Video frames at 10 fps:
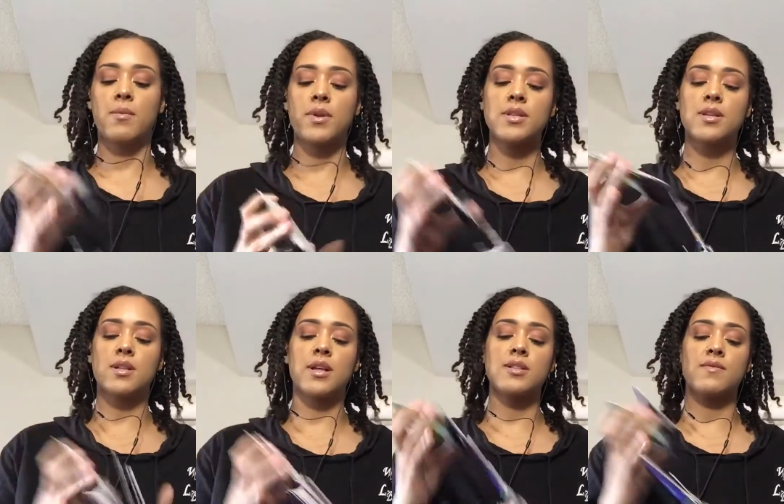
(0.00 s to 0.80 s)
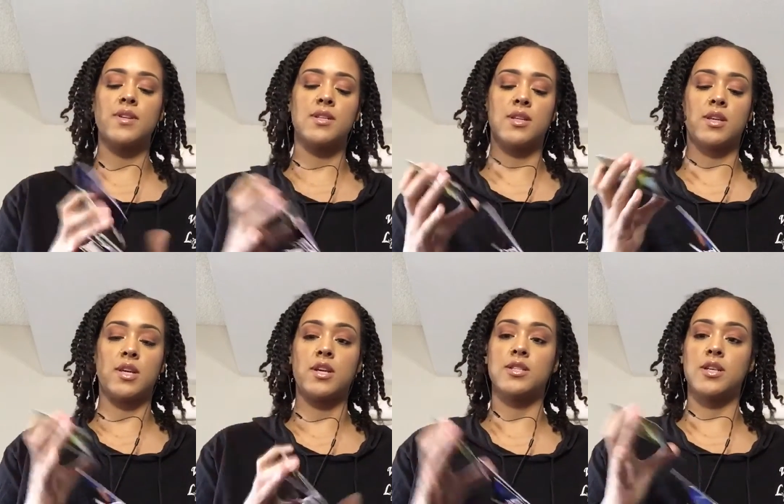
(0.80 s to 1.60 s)
What does the collective need to
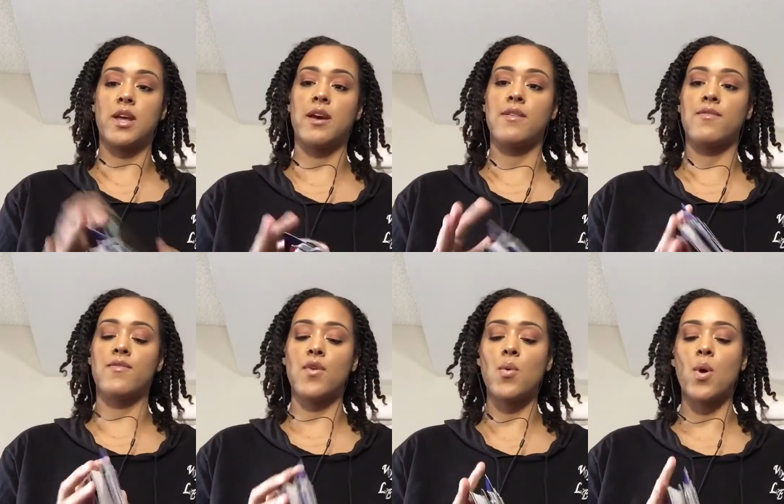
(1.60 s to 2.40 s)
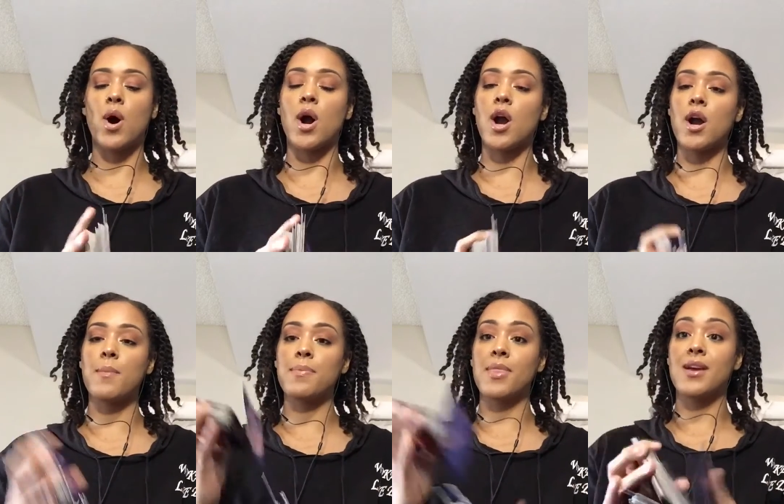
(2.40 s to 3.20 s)
hear today for
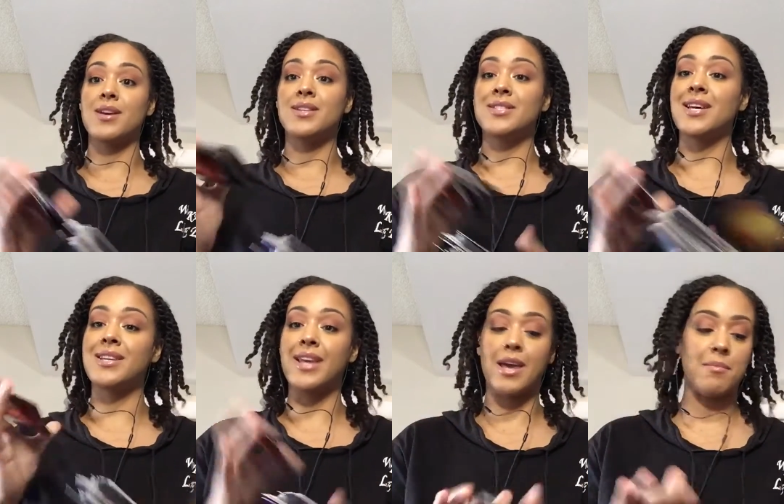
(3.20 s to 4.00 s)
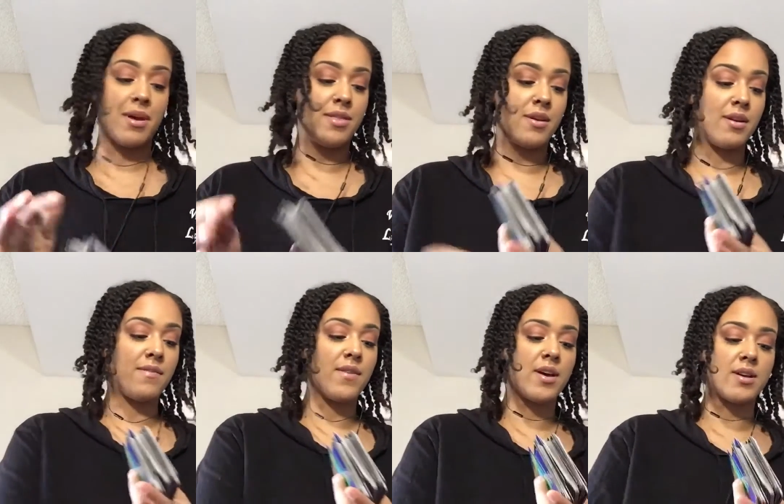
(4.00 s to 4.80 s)
Sunday, May
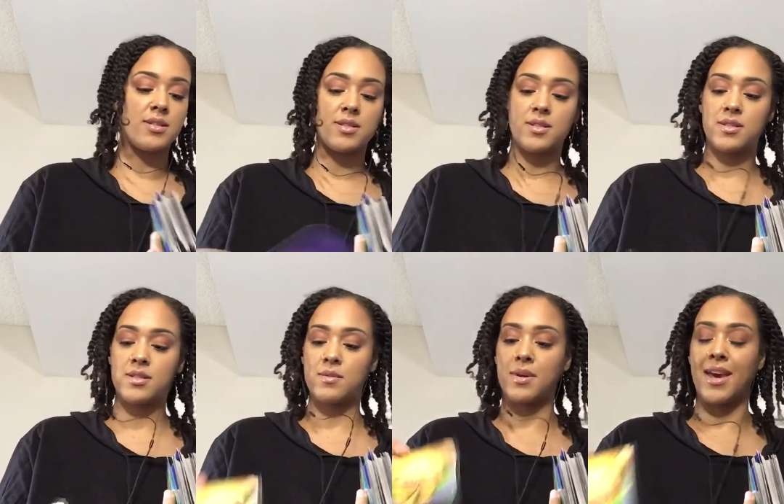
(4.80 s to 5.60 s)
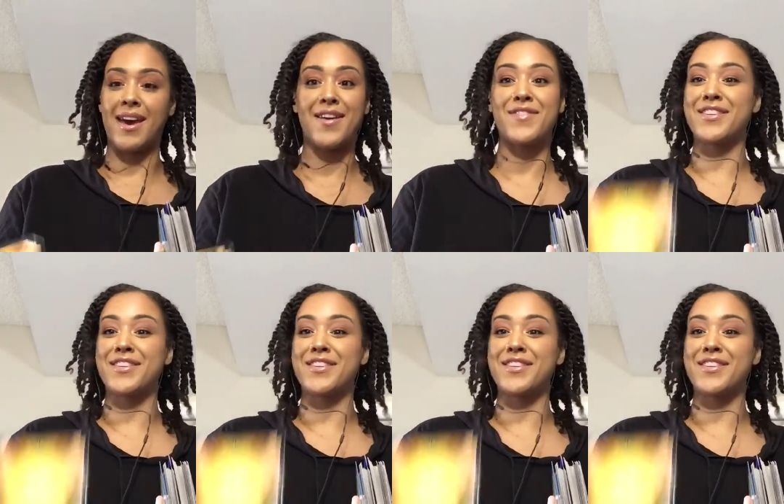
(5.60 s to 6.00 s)
31st, we have the